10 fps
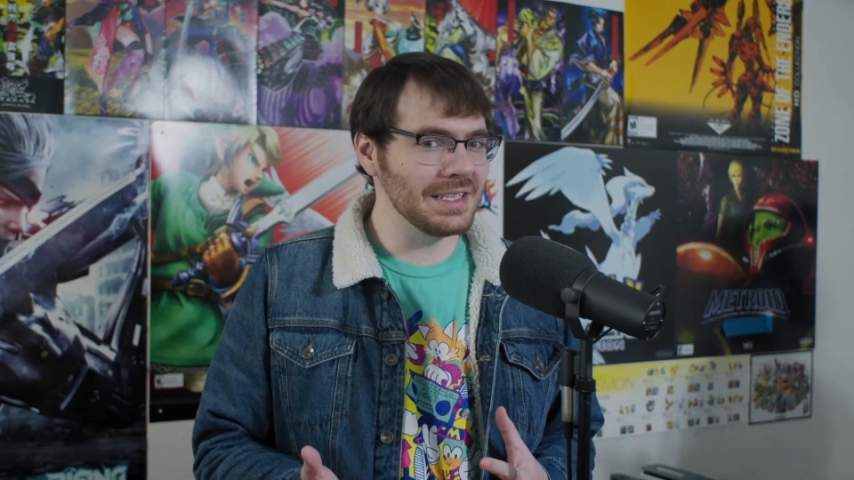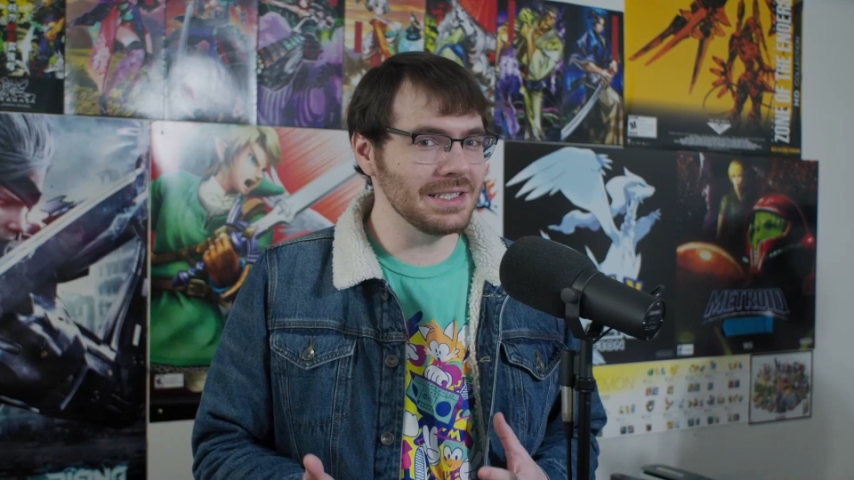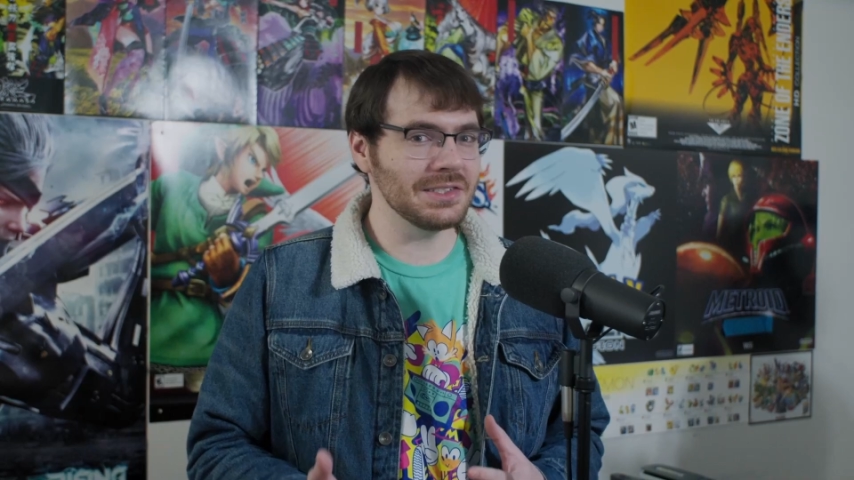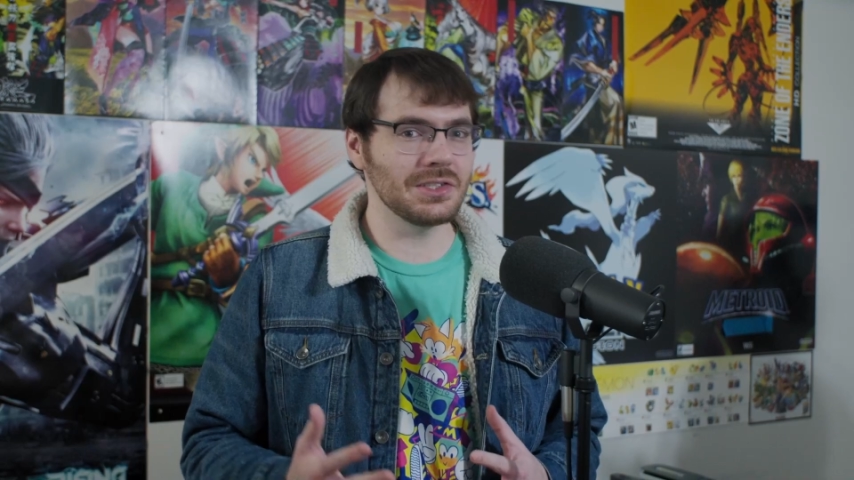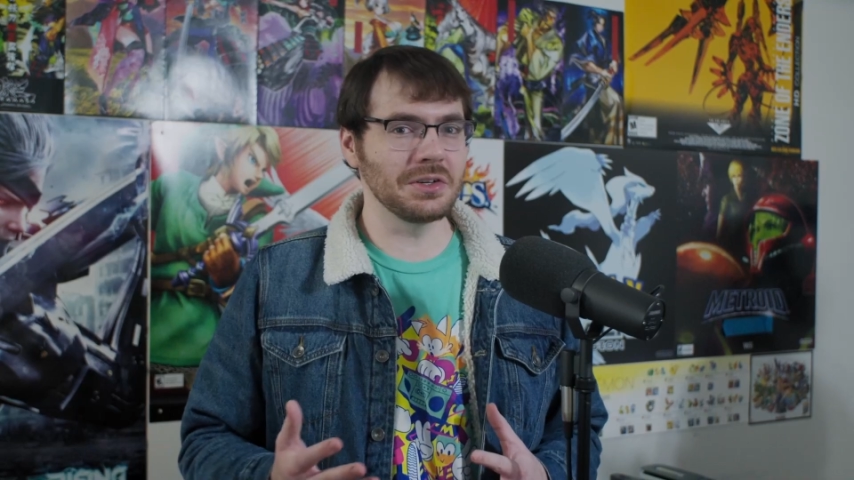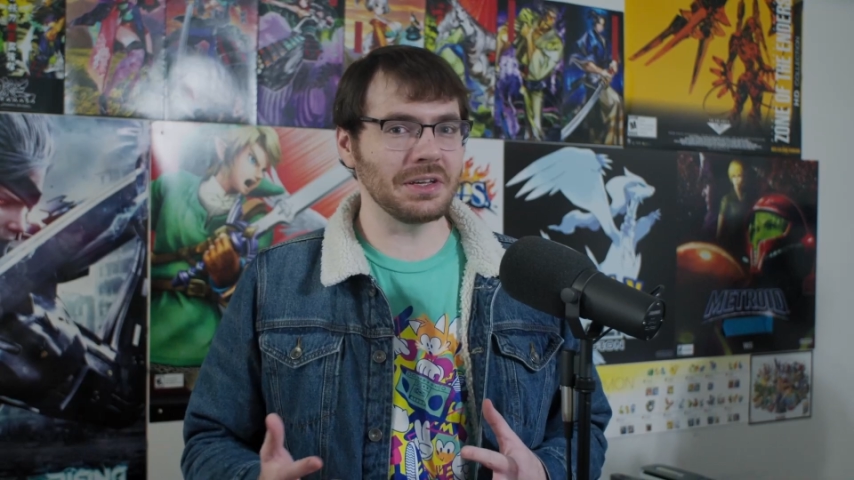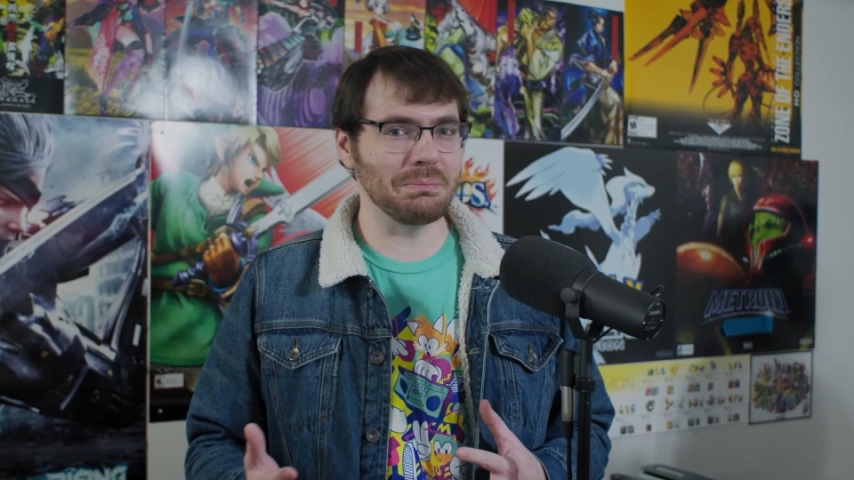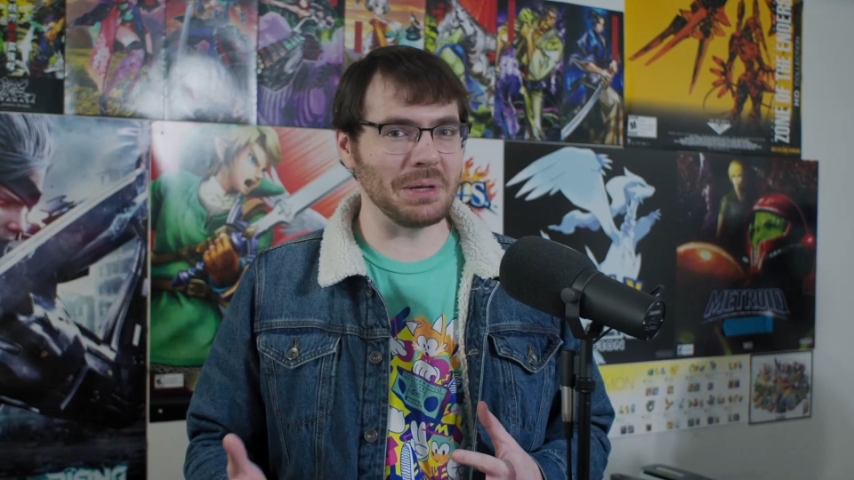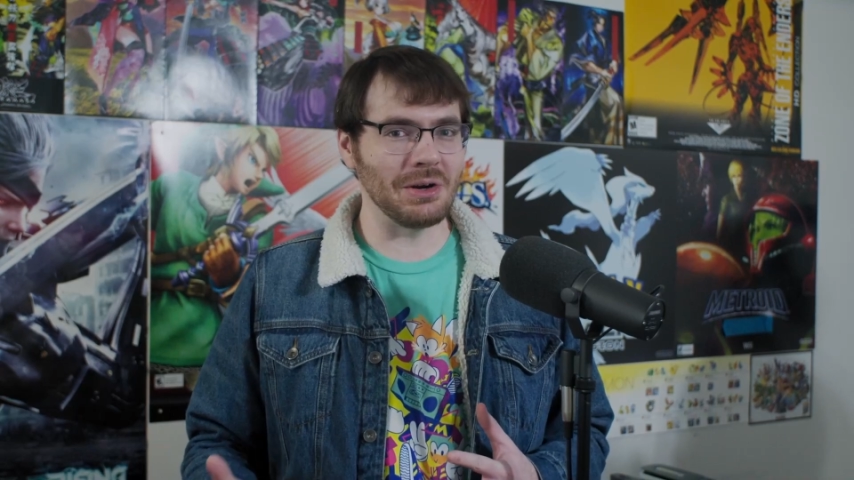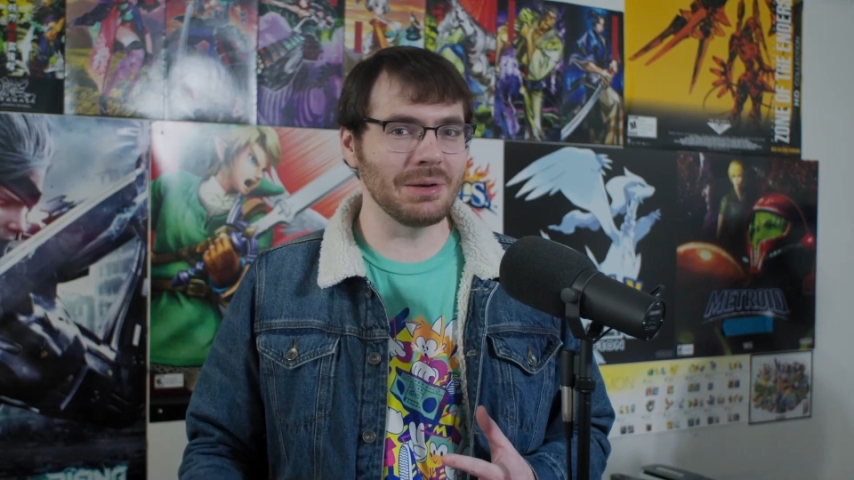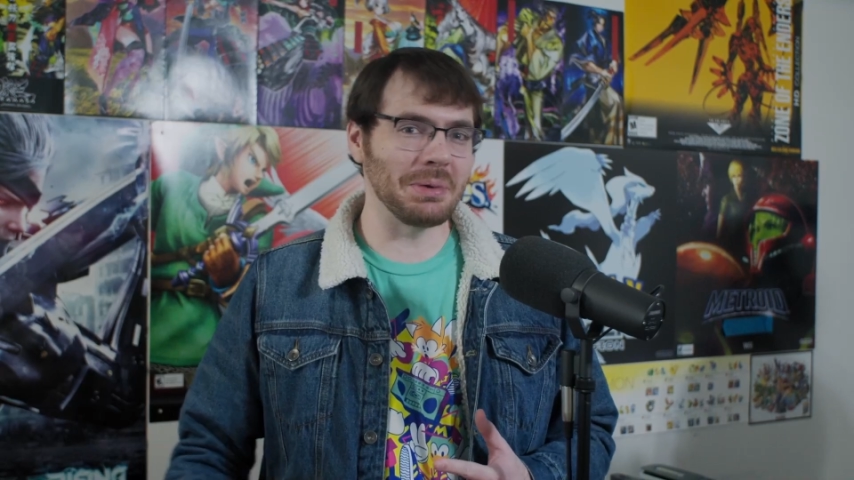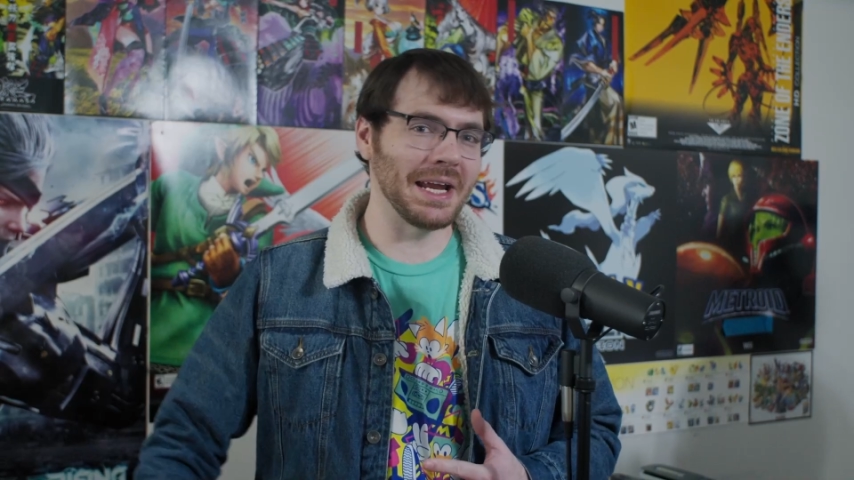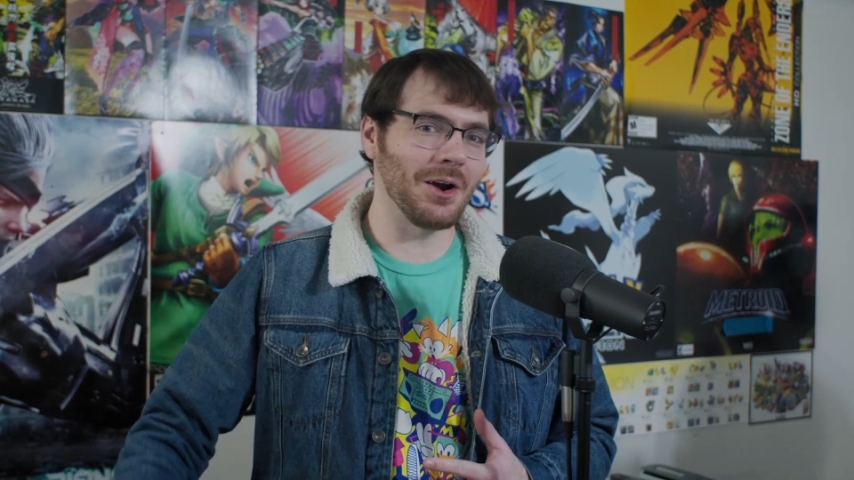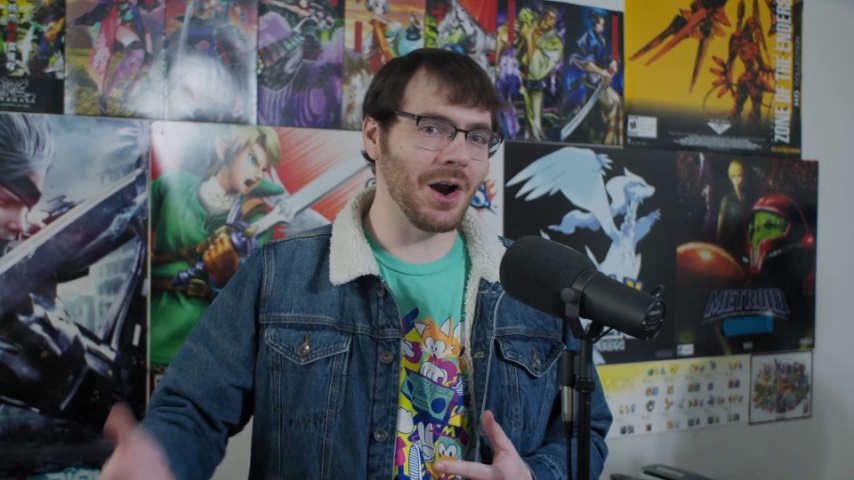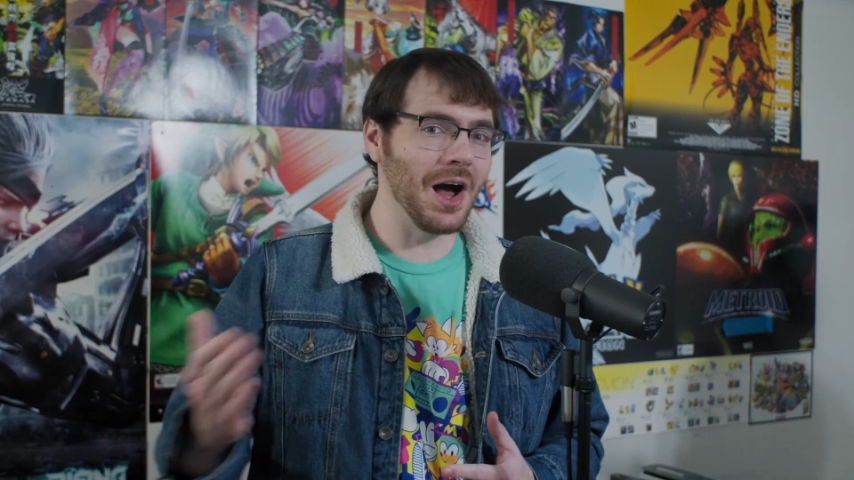these don't get buried by our